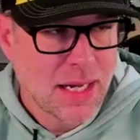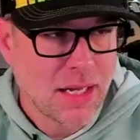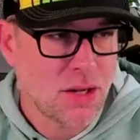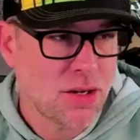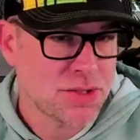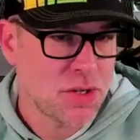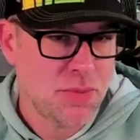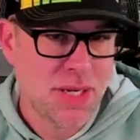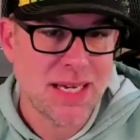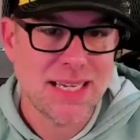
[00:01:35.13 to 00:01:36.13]
I'll also
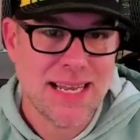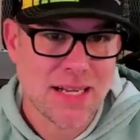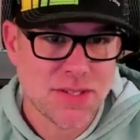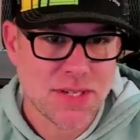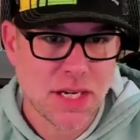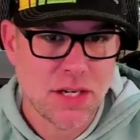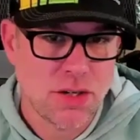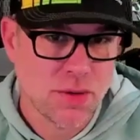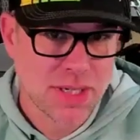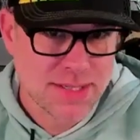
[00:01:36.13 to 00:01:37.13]
be announcing a
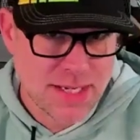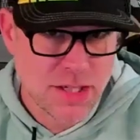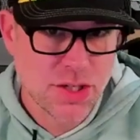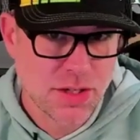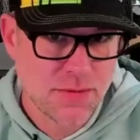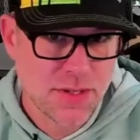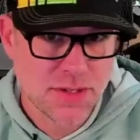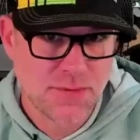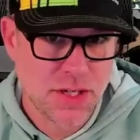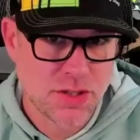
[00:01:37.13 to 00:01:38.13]
new extension of
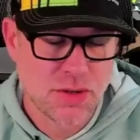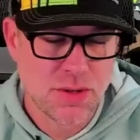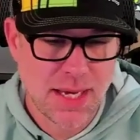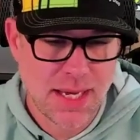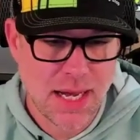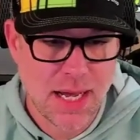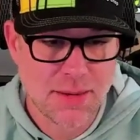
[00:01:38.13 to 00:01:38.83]
this feature that